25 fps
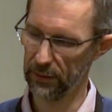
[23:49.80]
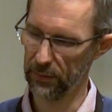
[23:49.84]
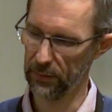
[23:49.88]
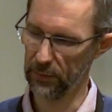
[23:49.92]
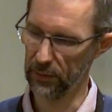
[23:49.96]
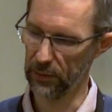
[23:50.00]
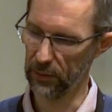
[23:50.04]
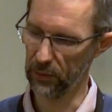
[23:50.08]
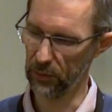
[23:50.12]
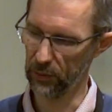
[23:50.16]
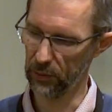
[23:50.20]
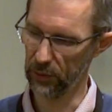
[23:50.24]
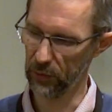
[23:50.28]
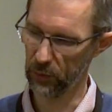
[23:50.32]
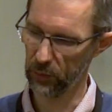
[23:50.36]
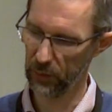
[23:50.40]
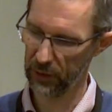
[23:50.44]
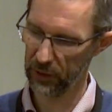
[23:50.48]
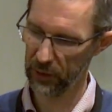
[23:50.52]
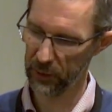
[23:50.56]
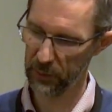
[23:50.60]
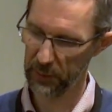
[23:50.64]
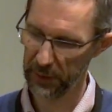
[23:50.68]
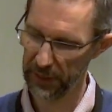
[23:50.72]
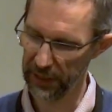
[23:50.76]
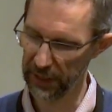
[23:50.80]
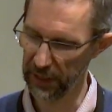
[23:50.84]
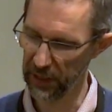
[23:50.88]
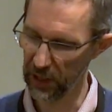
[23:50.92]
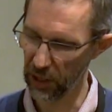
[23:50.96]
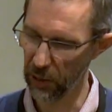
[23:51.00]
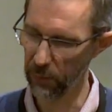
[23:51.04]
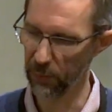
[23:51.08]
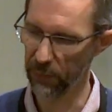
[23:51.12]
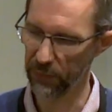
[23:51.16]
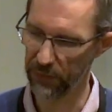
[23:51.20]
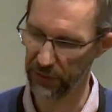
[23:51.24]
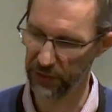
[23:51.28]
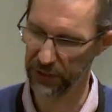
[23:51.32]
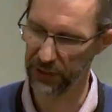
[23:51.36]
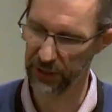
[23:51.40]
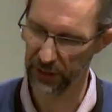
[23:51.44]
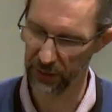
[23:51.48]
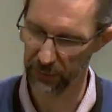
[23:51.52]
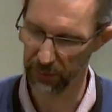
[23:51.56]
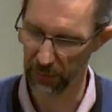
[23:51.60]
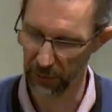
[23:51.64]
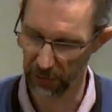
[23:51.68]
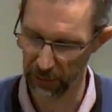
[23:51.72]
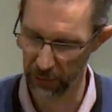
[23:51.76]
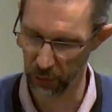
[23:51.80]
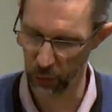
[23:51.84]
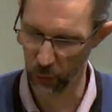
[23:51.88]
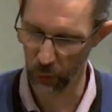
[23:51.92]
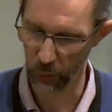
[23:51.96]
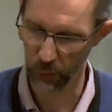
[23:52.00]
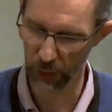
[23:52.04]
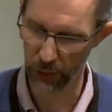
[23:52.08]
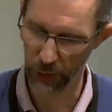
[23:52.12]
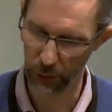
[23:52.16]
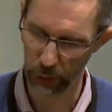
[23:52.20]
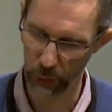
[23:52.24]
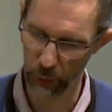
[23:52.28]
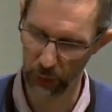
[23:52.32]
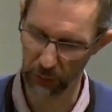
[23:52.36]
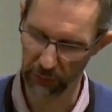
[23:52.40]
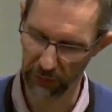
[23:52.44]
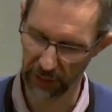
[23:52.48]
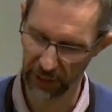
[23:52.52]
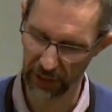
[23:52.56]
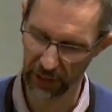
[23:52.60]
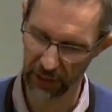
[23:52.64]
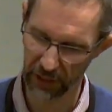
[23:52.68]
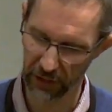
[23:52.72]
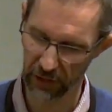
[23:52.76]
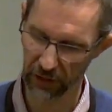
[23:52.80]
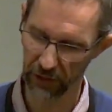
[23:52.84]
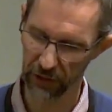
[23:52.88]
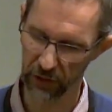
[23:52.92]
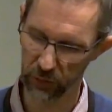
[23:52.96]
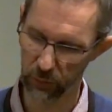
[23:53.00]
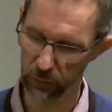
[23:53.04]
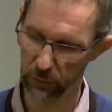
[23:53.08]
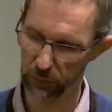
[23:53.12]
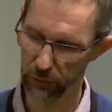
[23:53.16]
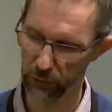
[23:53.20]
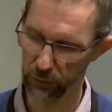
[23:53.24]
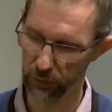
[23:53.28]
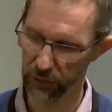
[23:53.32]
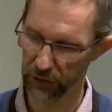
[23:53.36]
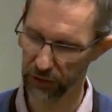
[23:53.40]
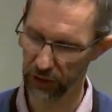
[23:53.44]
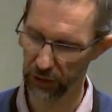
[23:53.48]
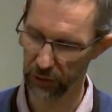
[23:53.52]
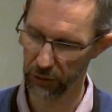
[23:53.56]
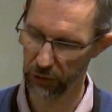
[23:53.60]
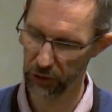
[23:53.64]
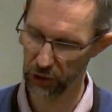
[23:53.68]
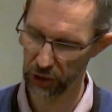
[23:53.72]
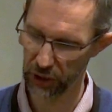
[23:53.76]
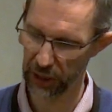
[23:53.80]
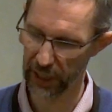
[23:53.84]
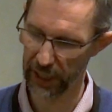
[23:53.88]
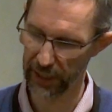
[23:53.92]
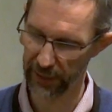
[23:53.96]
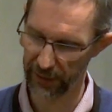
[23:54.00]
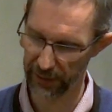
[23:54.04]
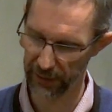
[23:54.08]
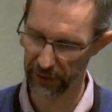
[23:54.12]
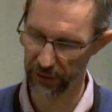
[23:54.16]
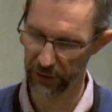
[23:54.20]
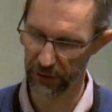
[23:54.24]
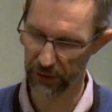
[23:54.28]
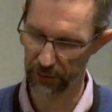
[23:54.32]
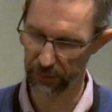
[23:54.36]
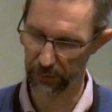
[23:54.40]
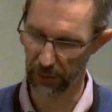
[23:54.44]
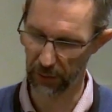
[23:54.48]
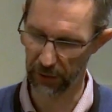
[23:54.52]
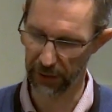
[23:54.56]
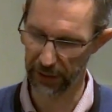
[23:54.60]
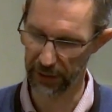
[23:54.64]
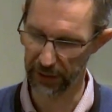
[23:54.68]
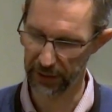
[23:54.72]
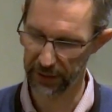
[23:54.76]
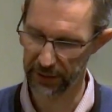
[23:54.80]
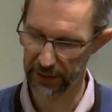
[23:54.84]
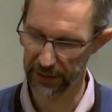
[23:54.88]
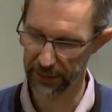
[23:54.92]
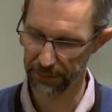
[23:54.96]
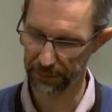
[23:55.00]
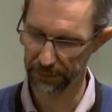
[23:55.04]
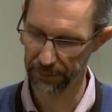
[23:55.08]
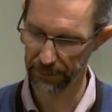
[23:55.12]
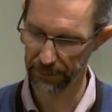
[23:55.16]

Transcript: But Lord, as well as being comforted by your word, we recognise we're also challenged by it.